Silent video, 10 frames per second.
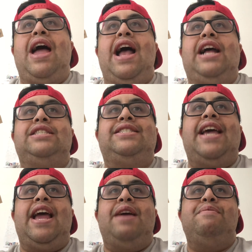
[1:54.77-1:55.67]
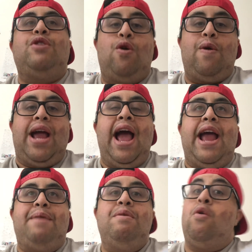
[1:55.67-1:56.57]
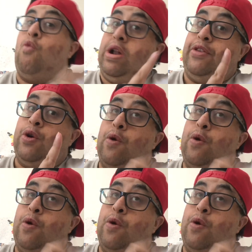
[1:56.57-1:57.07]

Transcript: and Sam, Corey Haim, one of the